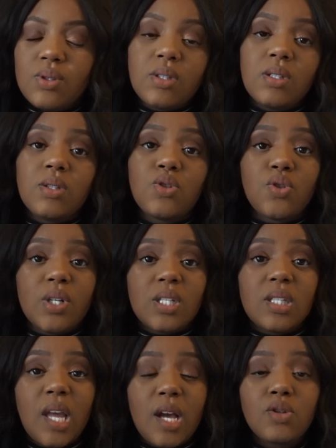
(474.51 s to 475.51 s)
strict
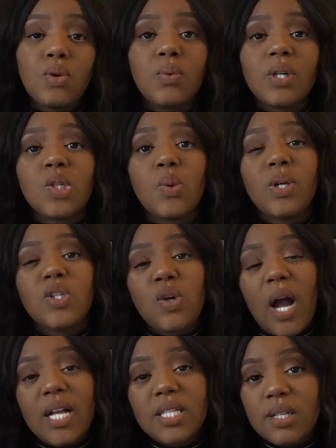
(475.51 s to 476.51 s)
schedule, which we
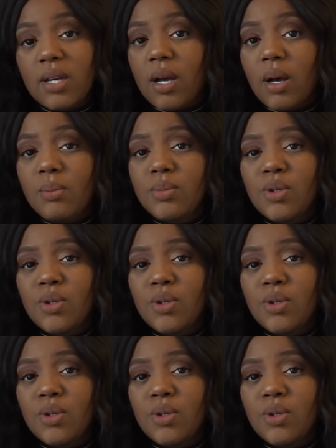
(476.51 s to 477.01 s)
tried to